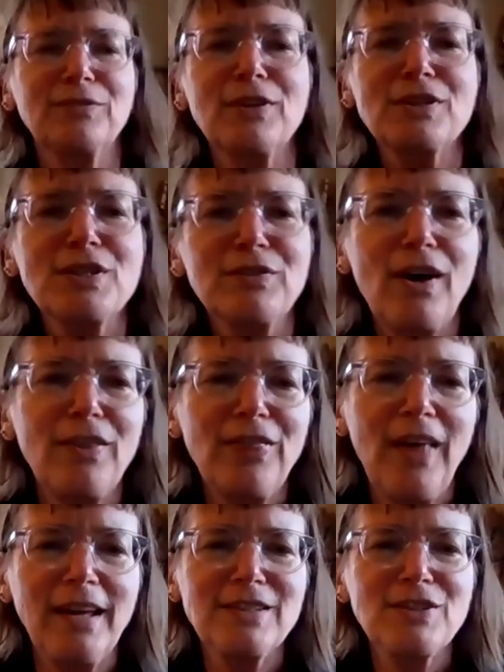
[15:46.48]
First of all,
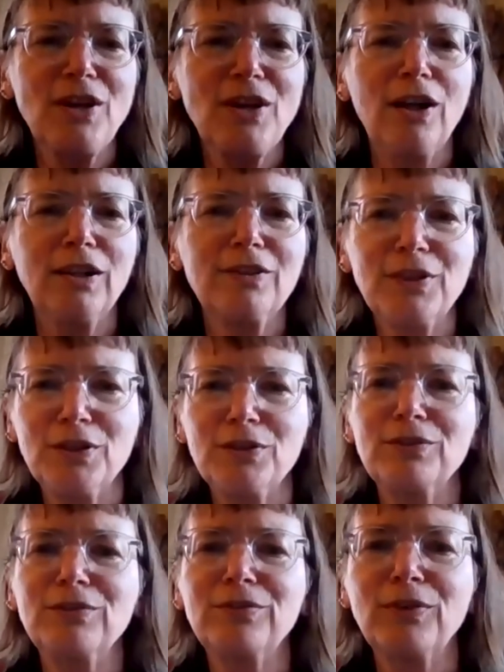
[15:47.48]
thanks to all of
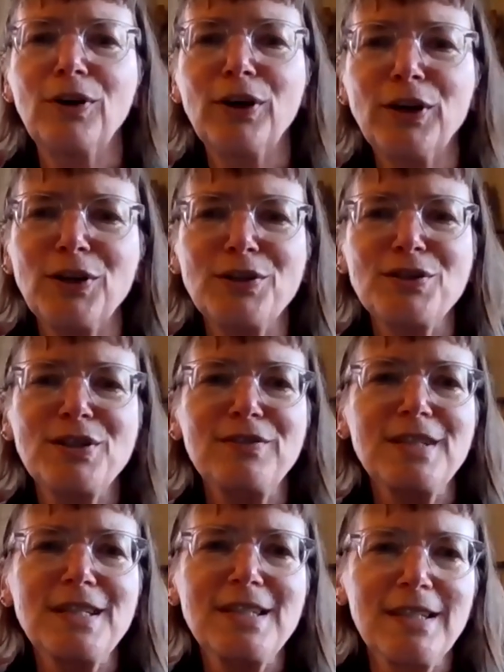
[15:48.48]
you for your
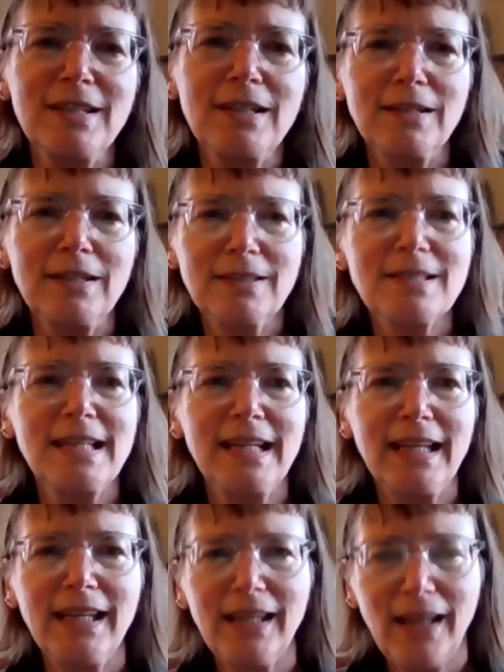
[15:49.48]
service to the
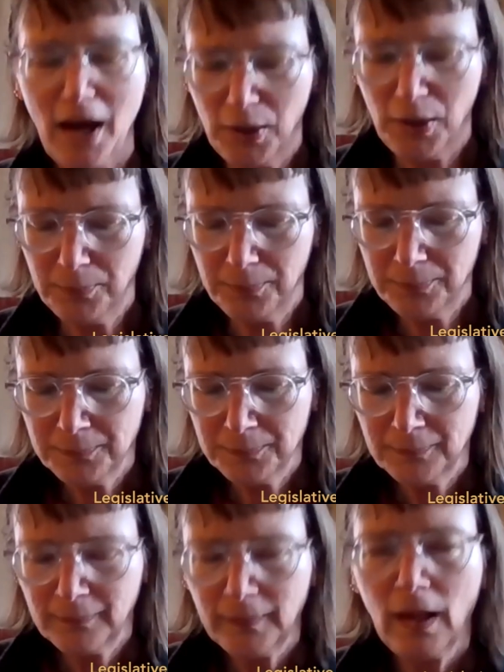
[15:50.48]
city.
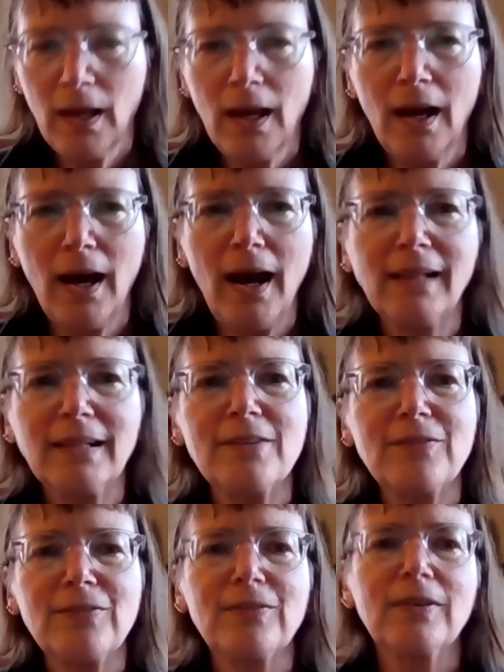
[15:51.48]

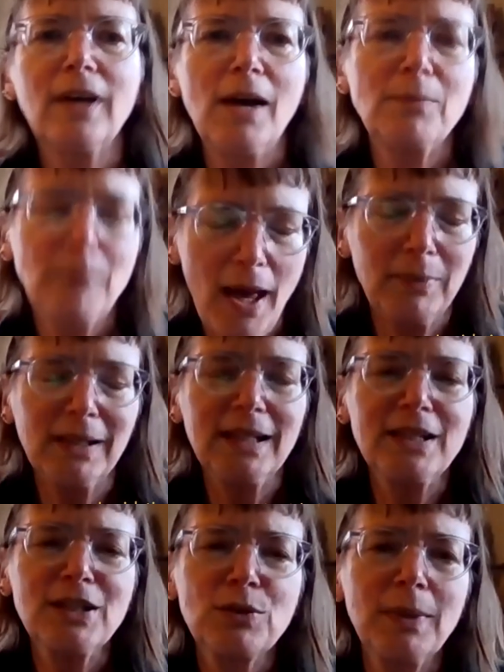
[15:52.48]
I'm Emma
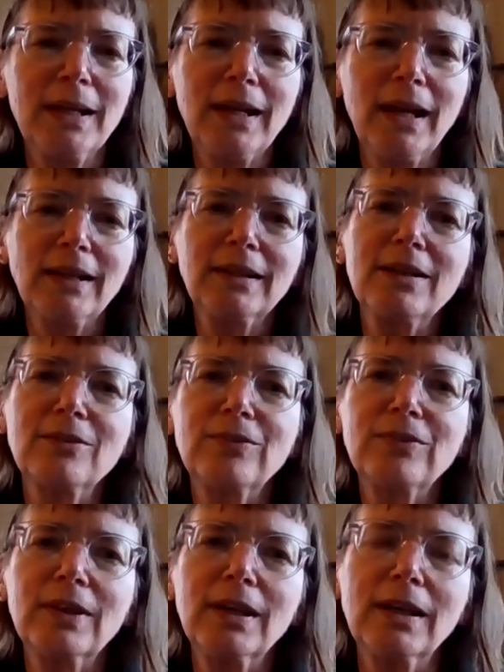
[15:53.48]
Linderman. I
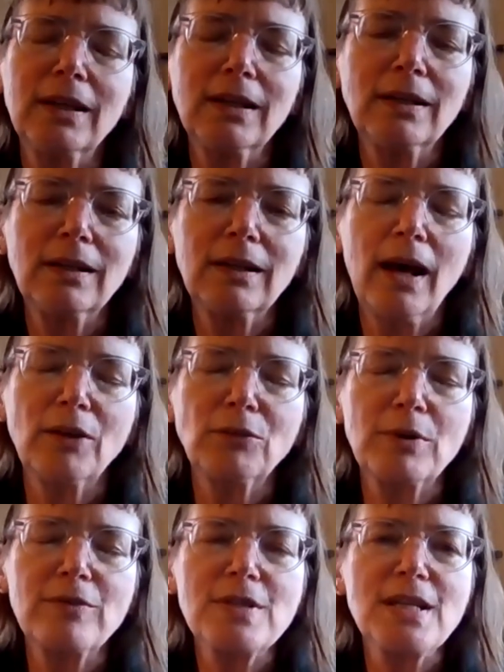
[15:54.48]
live
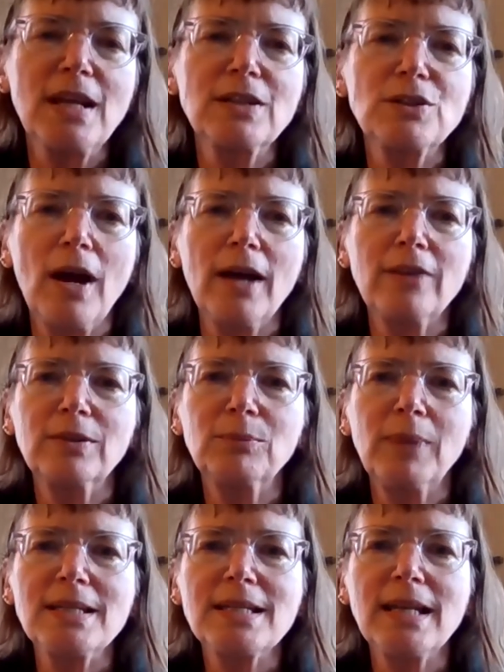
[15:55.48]
on Riverside Drive
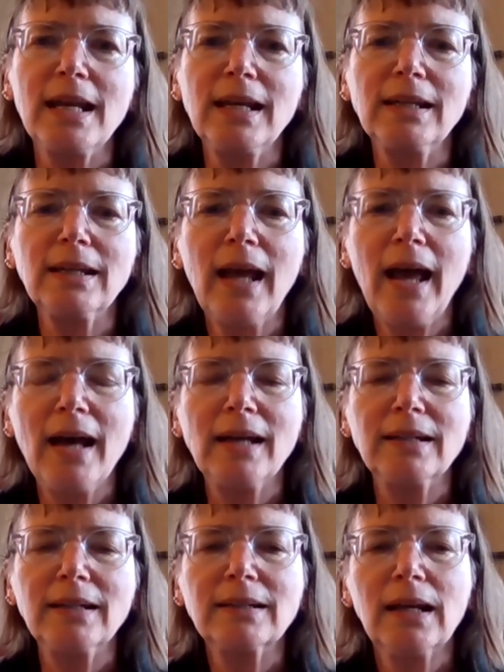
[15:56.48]
in Bay State,
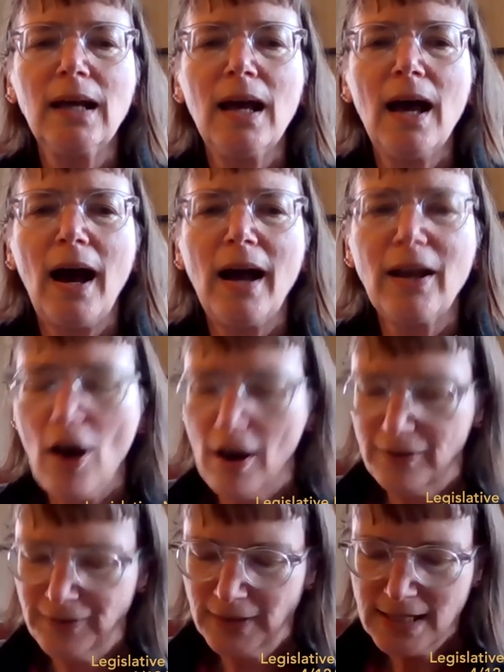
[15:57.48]
and I
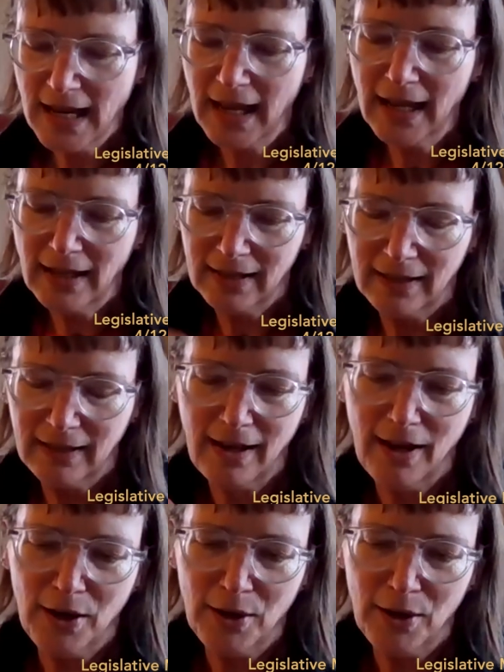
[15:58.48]
often take